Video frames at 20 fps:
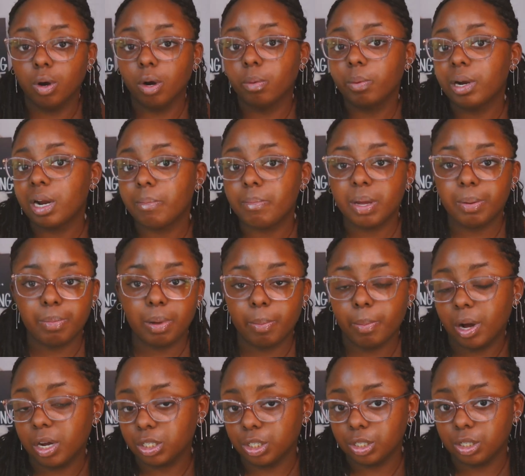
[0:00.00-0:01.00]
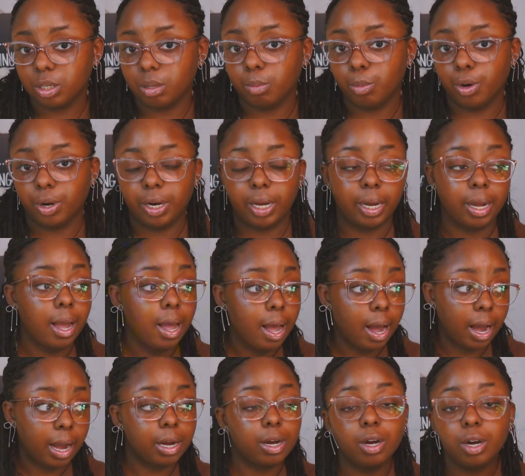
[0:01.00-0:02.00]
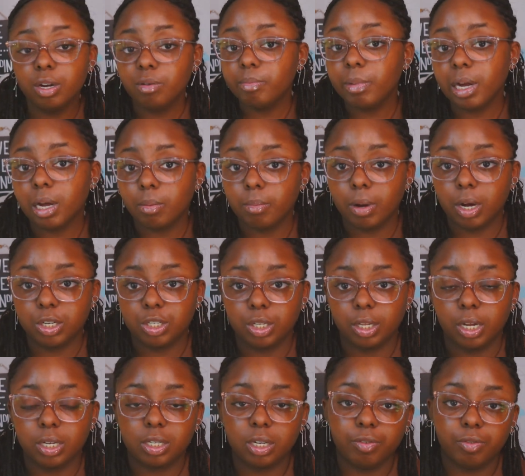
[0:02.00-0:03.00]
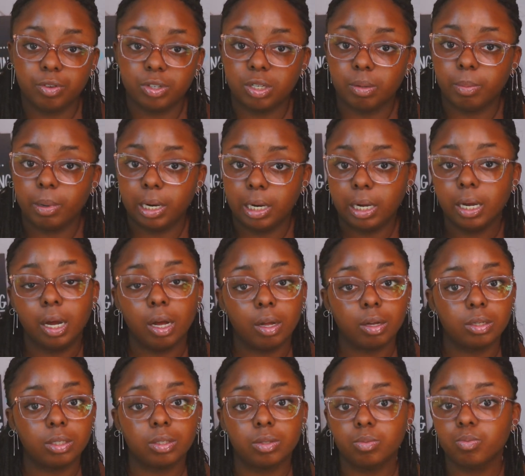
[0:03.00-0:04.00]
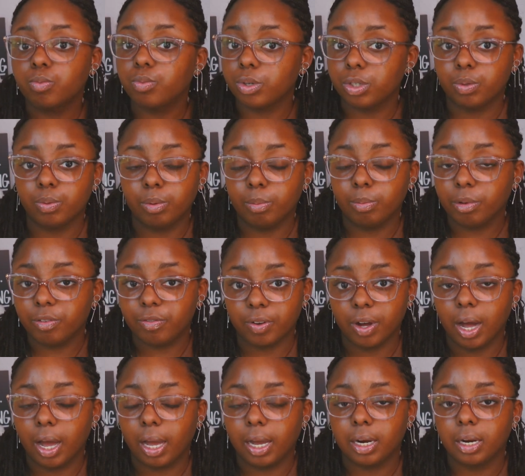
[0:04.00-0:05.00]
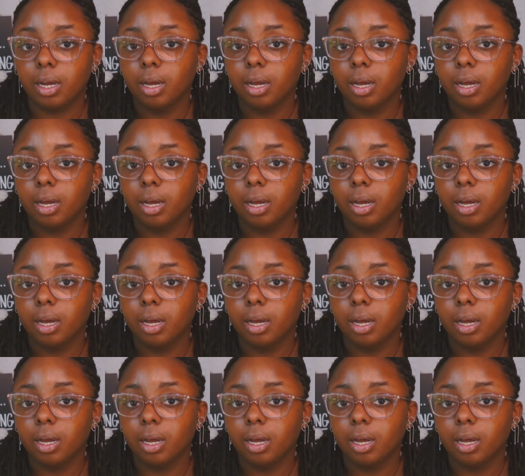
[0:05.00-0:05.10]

Or when I make my matchas in the morning. I could make a matcha latte for somebody else, which would be fine.